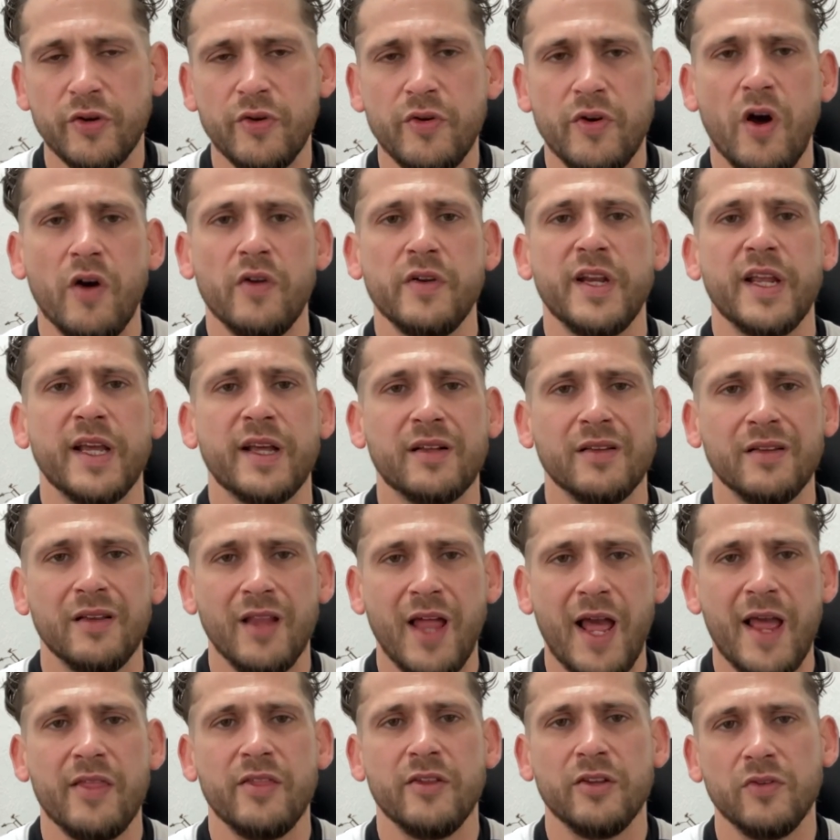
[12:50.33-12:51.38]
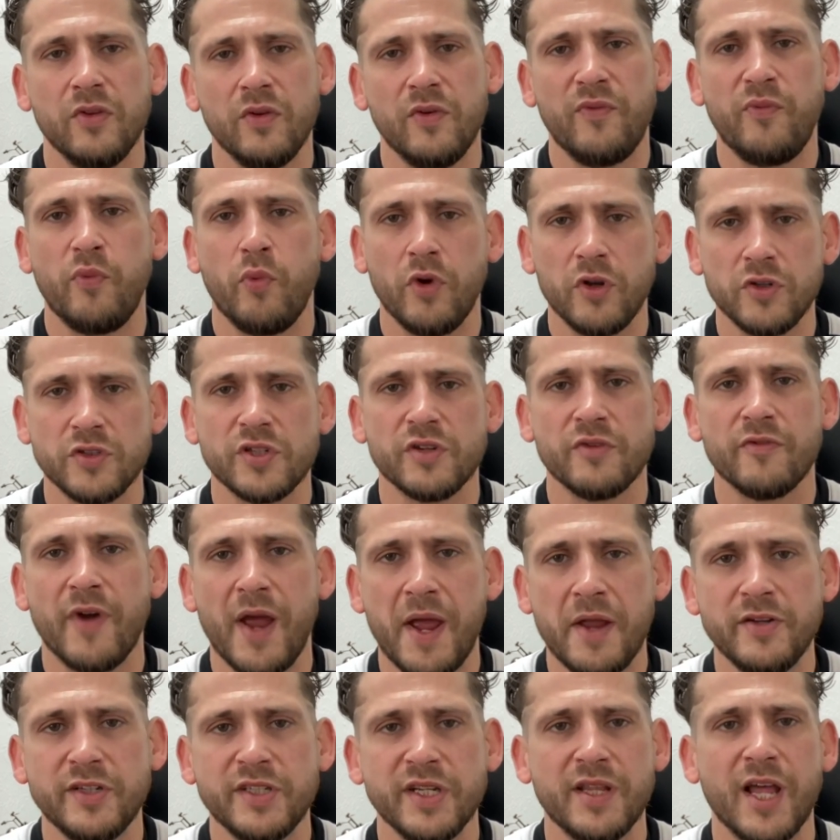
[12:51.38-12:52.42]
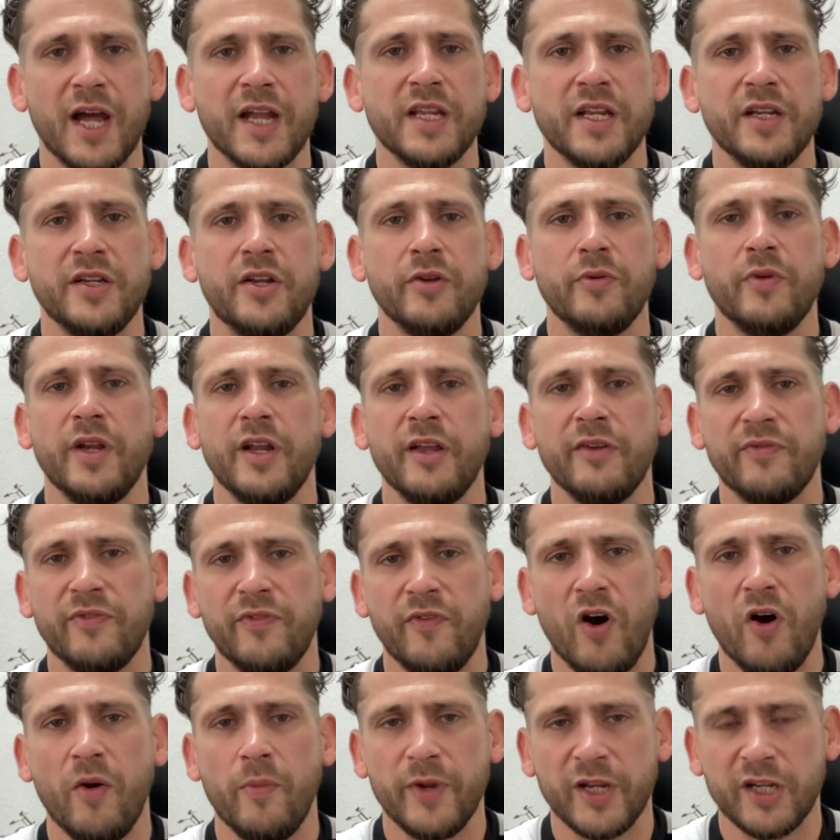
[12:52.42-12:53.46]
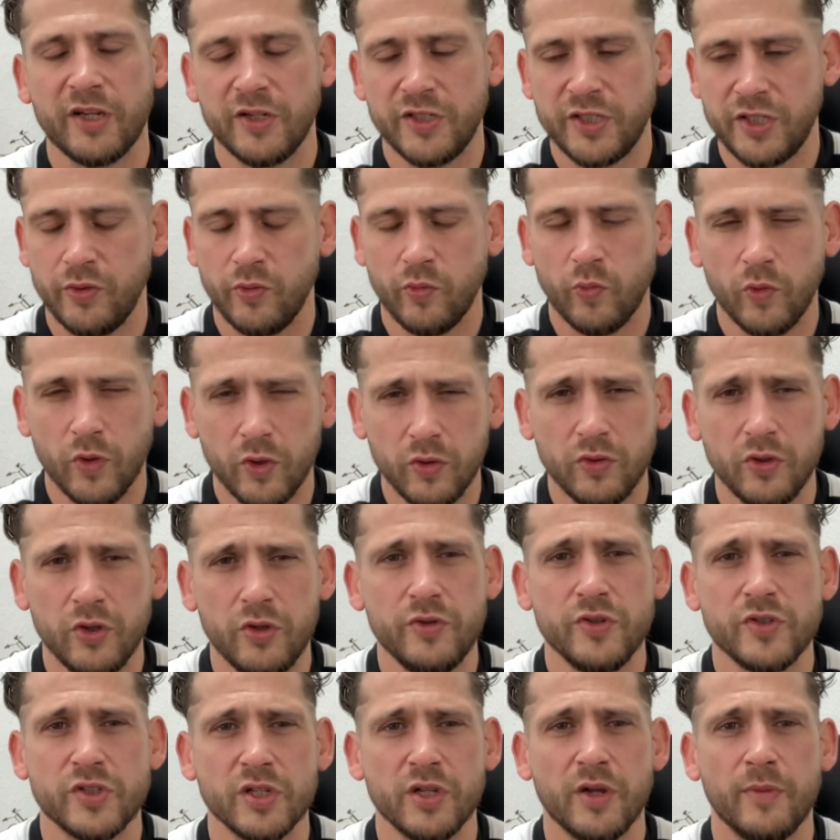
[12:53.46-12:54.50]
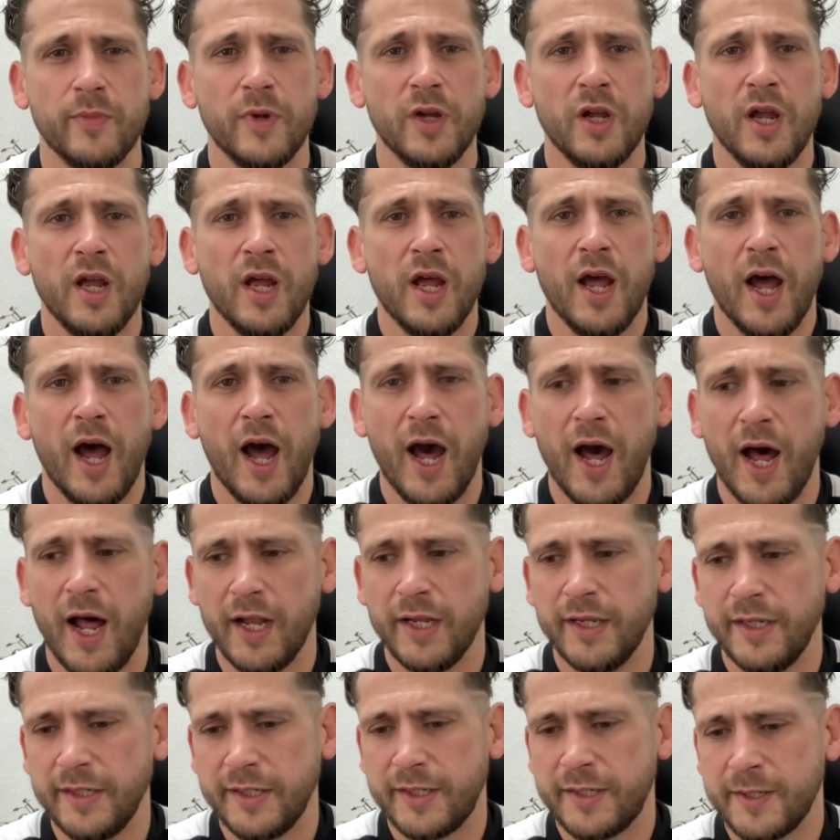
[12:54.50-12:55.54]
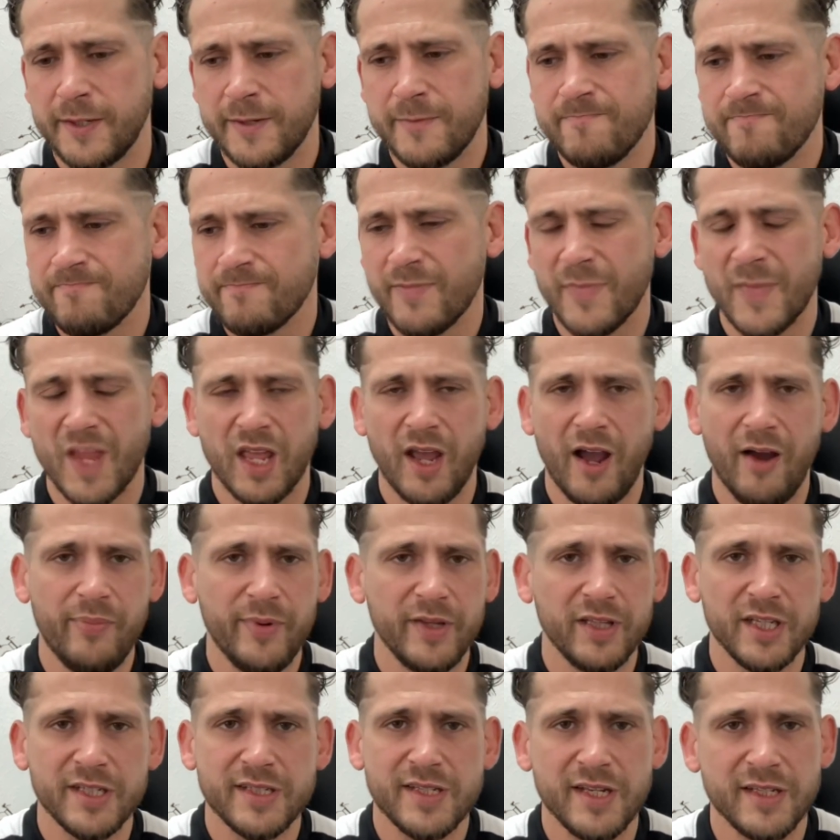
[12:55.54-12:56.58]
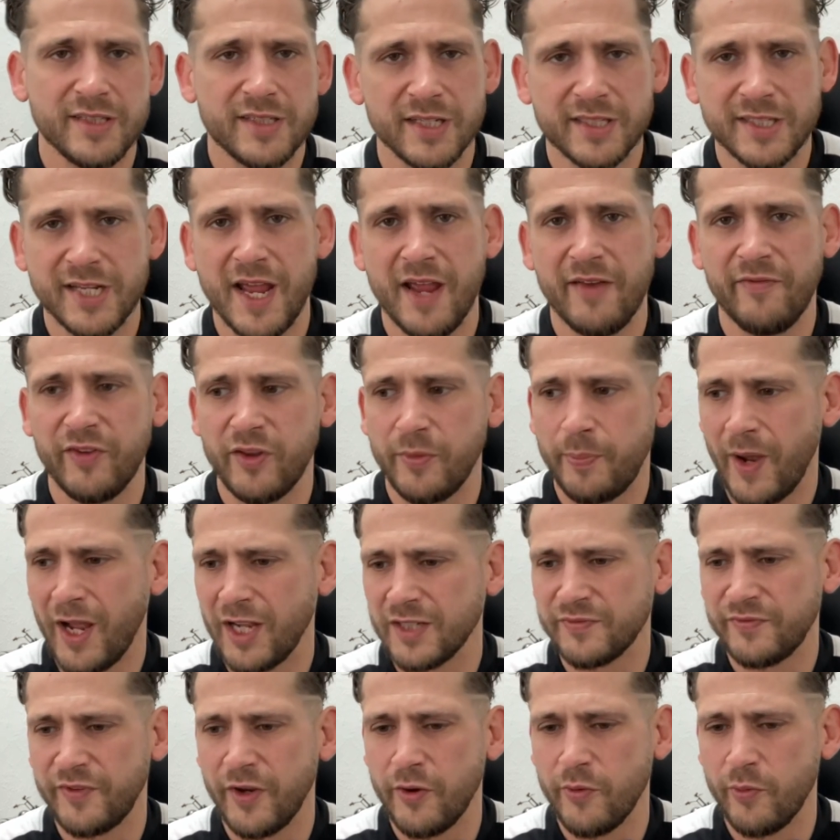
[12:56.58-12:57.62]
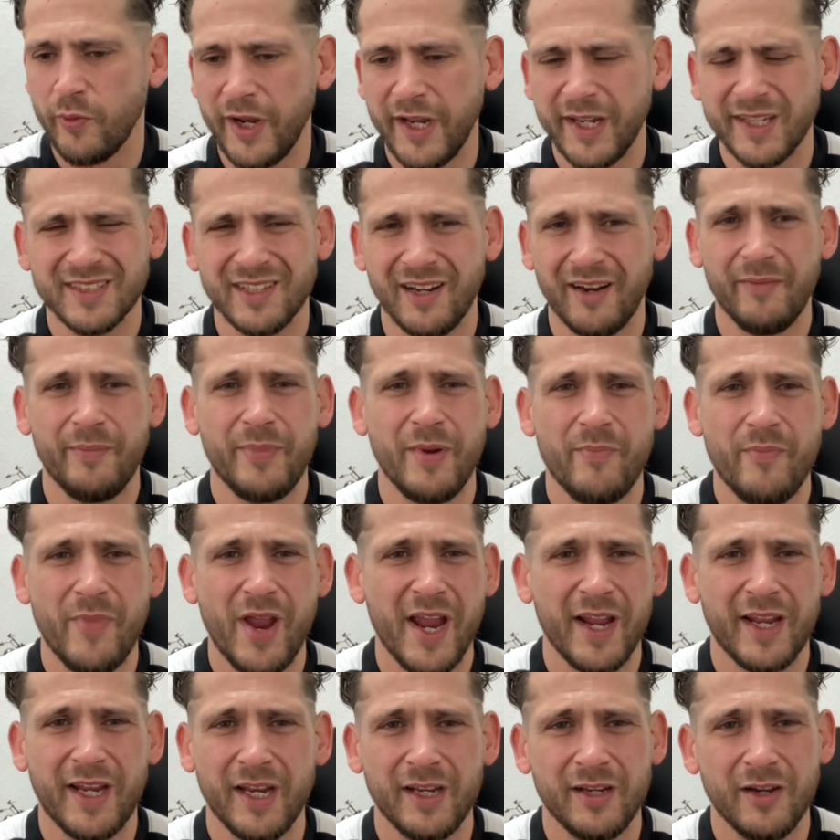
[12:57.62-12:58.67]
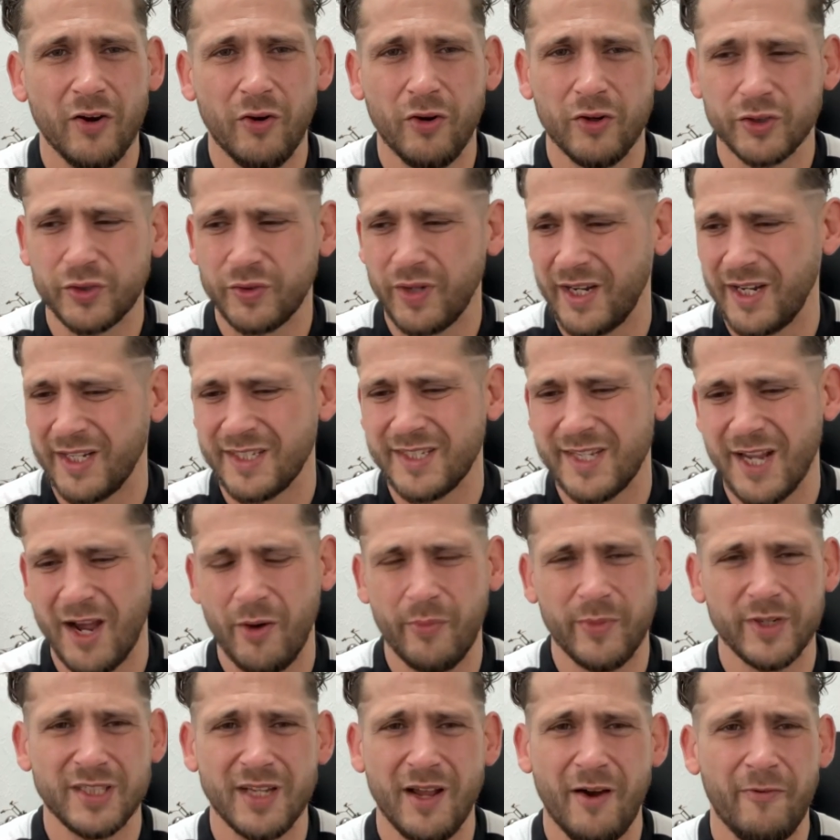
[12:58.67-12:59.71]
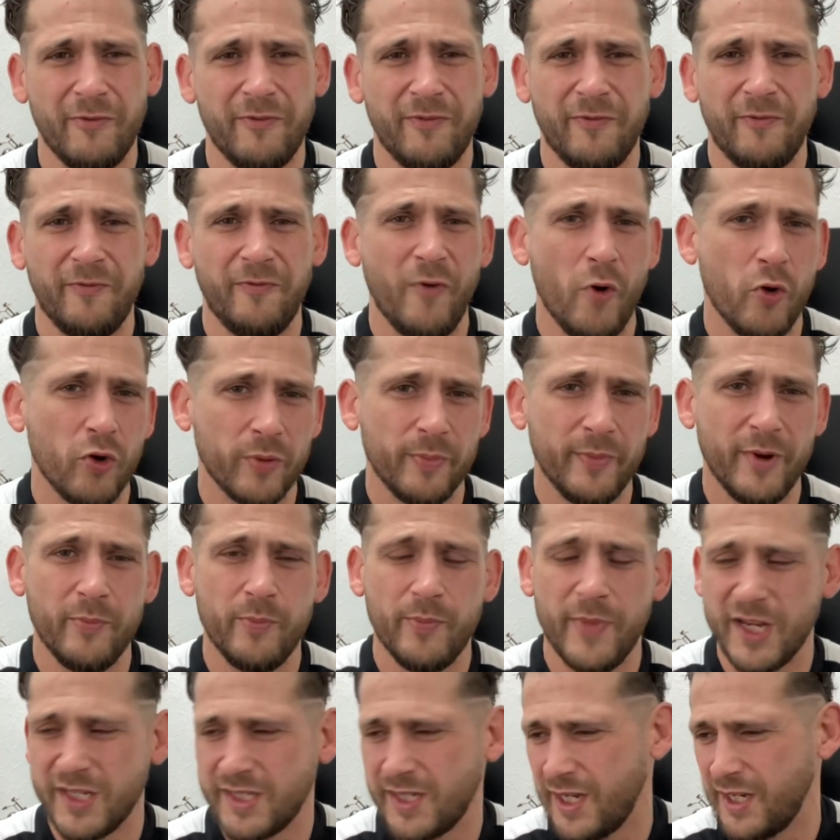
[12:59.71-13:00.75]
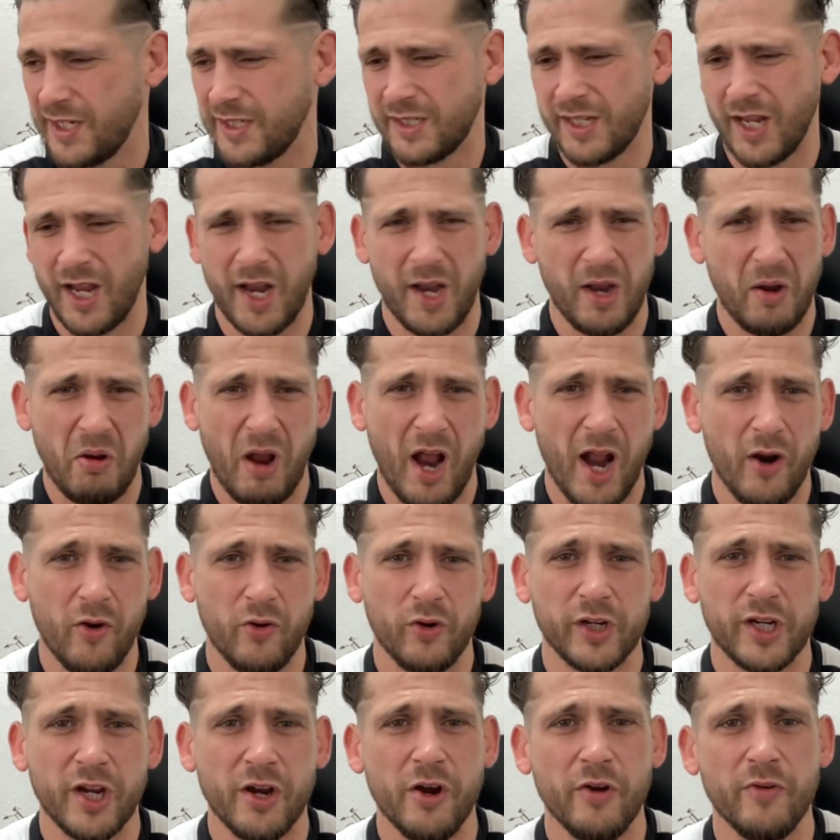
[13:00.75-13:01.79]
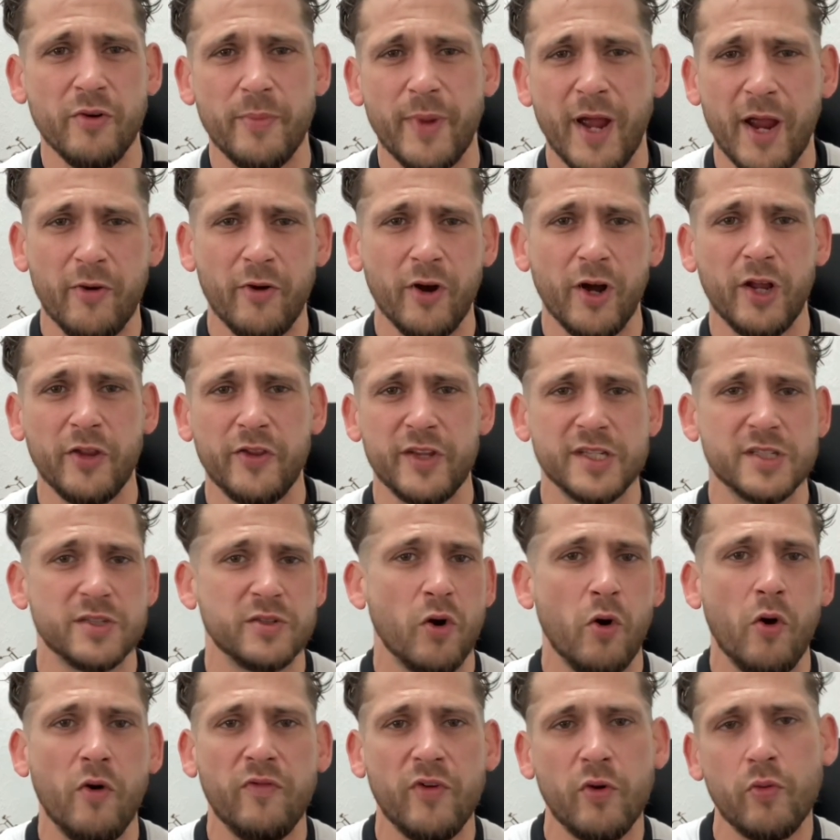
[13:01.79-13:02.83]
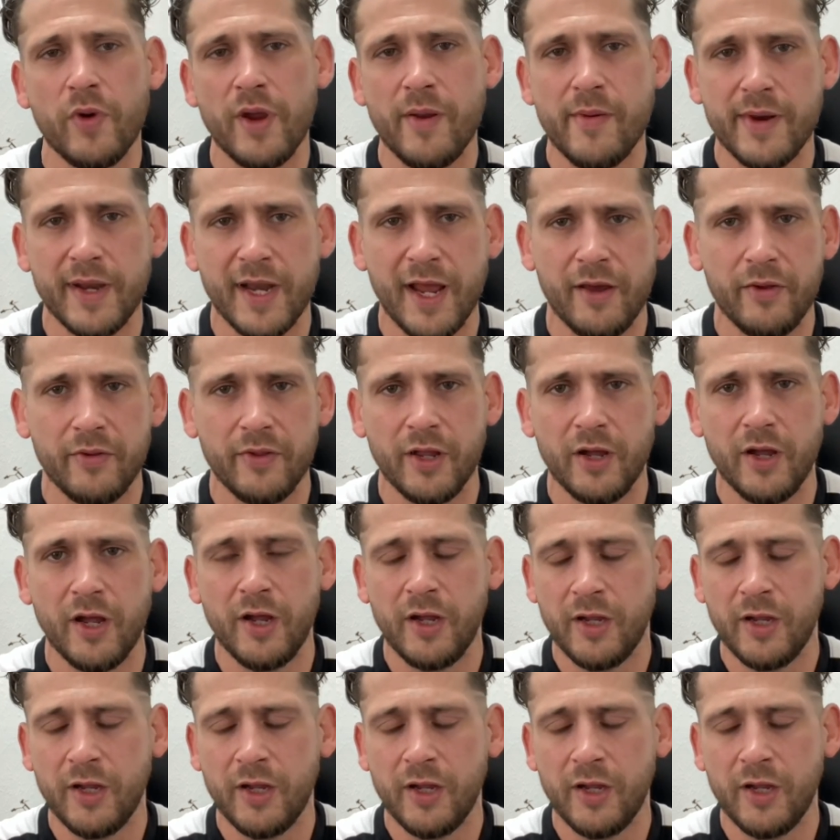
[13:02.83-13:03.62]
neglect the loved ones around you that you're doing it for, because you will lose them. And I've been listening to Tate for the past few weeks, and I've been making notes trying to tell myself, fuck my missus, I don't care about her, there's other women out there